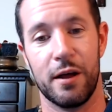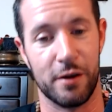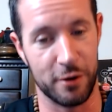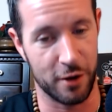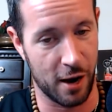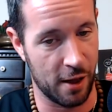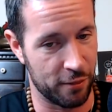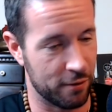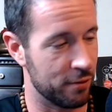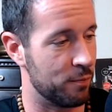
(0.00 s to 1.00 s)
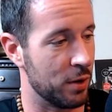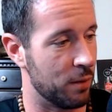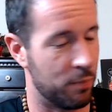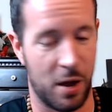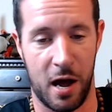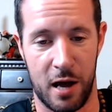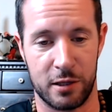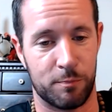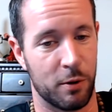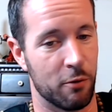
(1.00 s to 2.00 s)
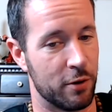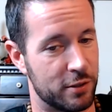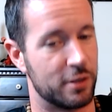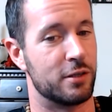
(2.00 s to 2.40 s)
and then you got the big bad spirits,